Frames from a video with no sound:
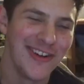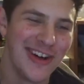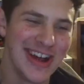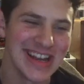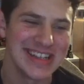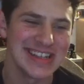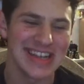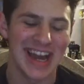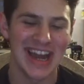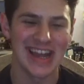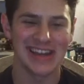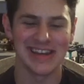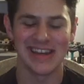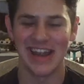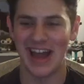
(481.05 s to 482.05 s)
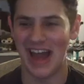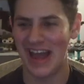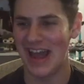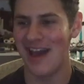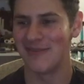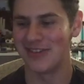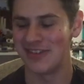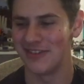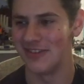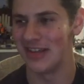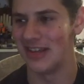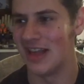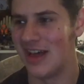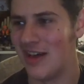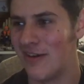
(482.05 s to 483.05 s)
which I absolutely
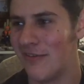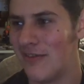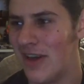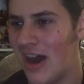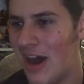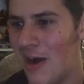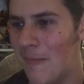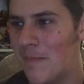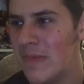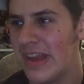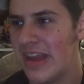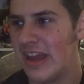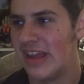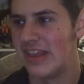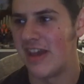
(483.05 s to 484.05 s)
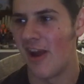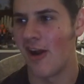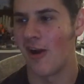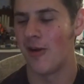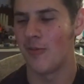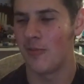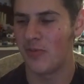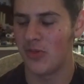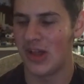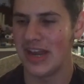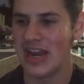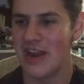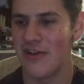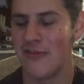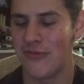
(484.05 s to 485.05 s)
loved. There are
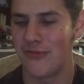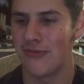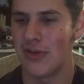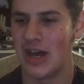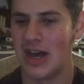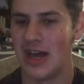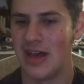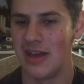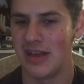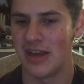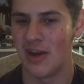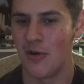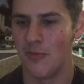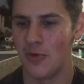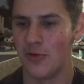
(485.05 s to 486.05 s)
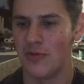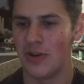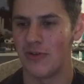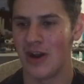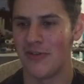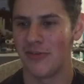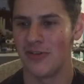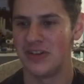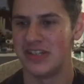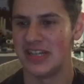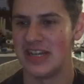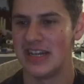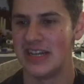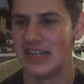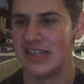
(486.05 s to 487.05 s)
plenty of, you know, movie
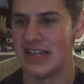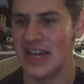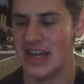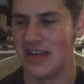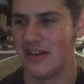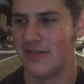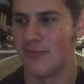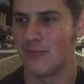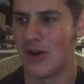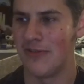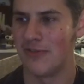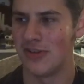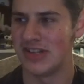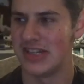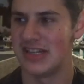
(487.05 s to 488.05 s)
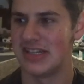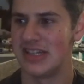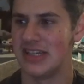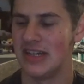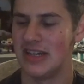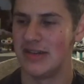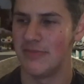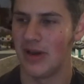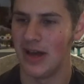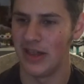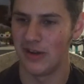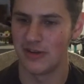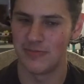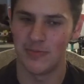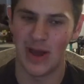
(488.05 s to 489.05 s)
references and references to
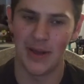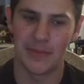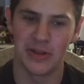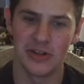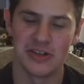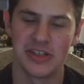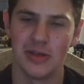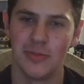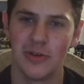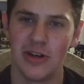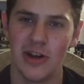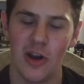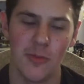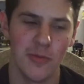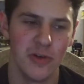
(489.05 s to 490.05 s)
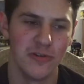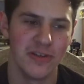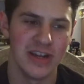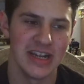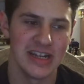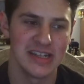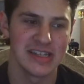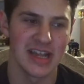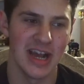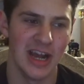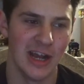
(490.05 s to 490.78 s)
other popular superhero movies.